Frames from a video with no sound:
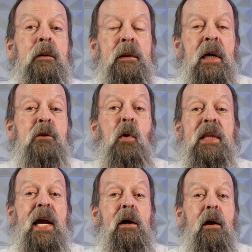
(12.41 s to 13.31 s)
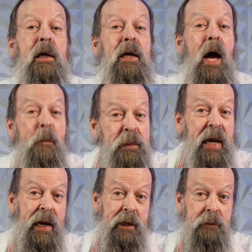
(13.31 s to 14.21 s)
there's what they call an
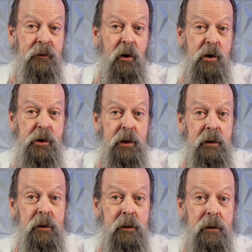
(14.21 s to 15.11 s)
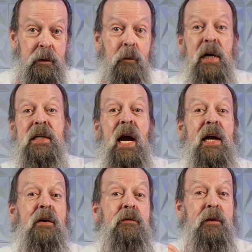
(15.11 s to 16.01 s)
updated version, which I
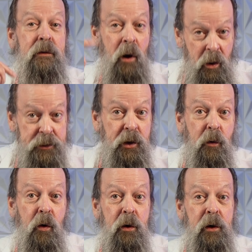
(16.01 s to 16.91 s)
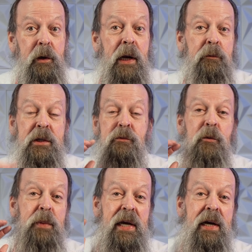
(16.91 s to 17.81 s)
have also ordered and which will
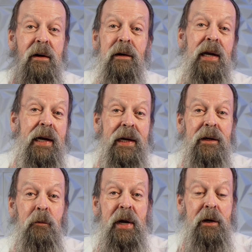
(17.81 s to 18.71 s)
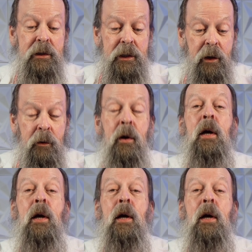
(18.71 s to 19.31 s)
be here like in a week or so,